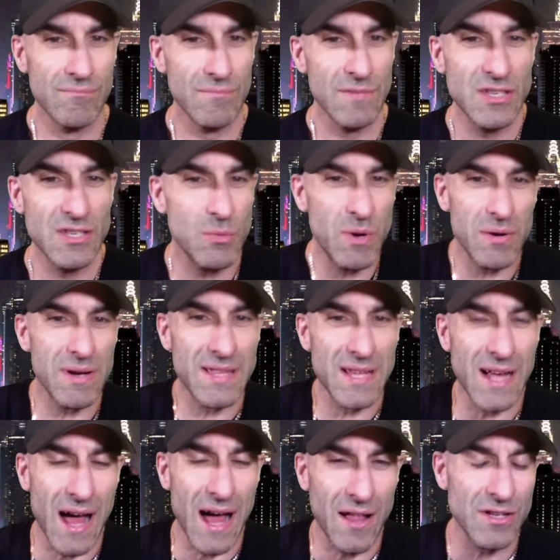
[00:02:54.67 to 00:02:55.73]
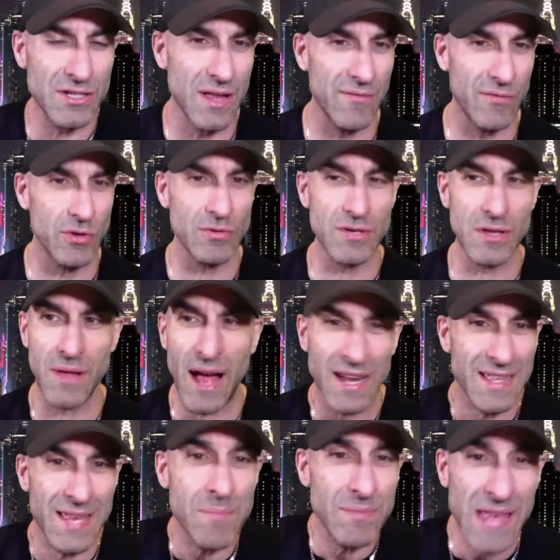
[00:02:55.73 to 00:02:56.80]
He's a winner at the college level. There's a lot
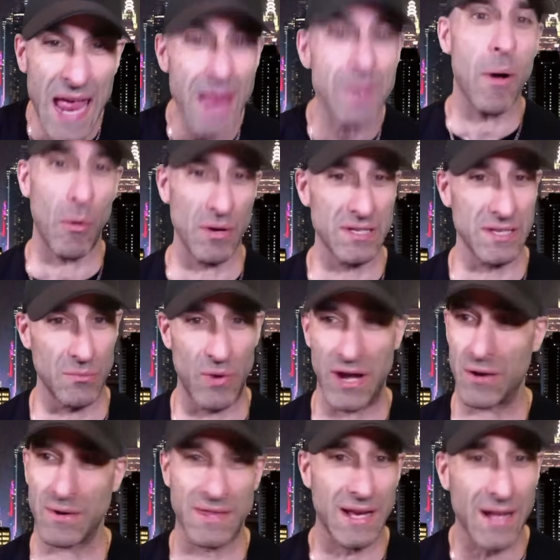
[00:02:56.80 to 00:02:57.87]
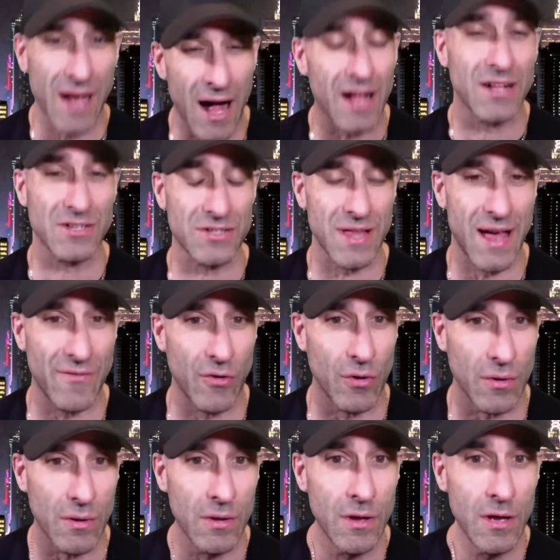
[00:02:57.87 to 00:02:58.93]
of Tim Tebow was a winner at the college
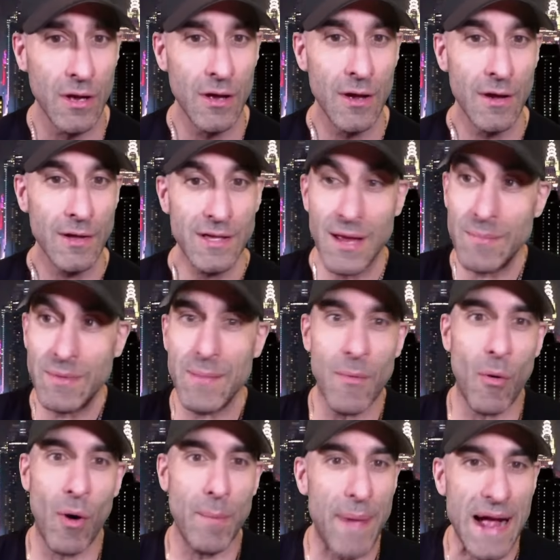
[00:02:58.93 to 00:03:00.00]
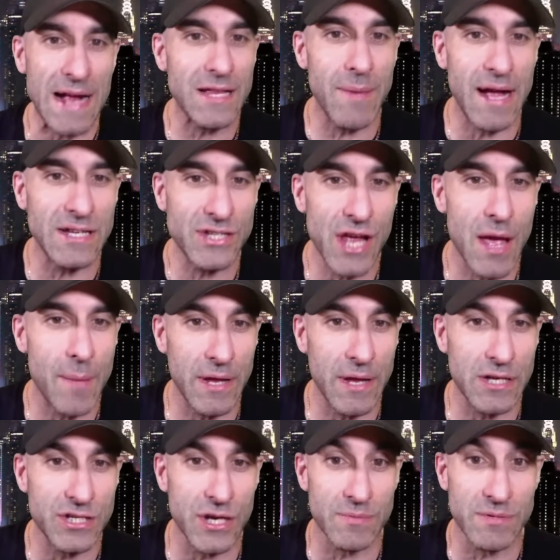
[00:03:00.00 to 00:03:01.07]
level. Tim Tebow won back-to-back
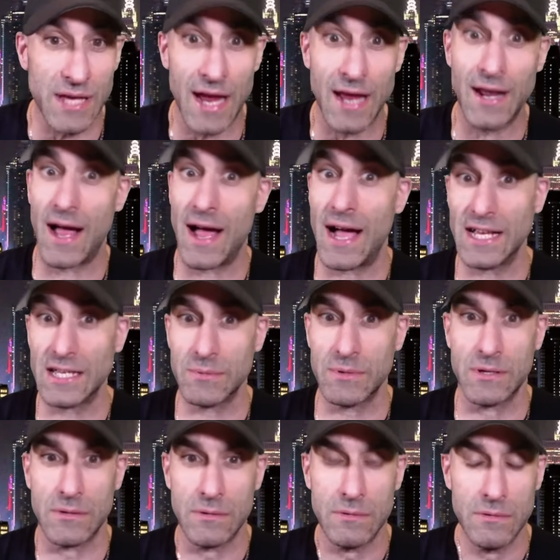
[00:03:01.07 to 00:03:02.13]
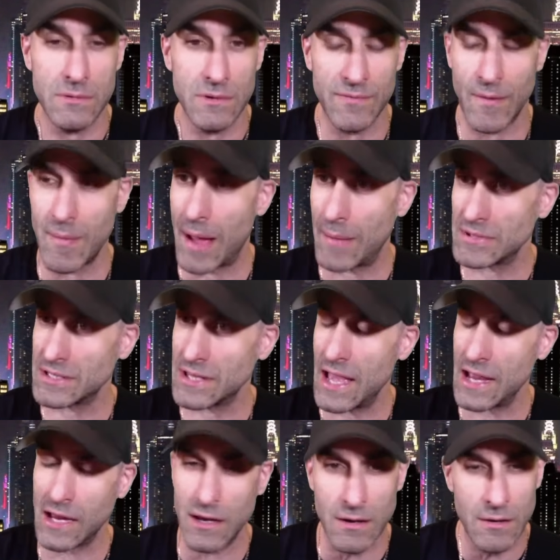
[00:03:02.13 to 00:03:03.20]
championships and a Heisman, if I'm not
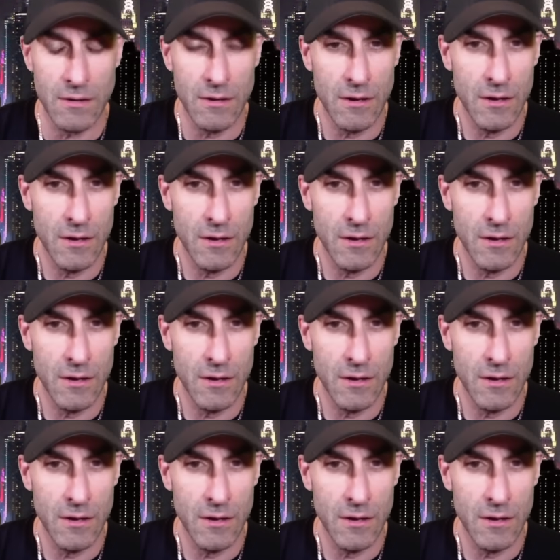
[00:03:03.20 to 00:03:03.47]
mistaken.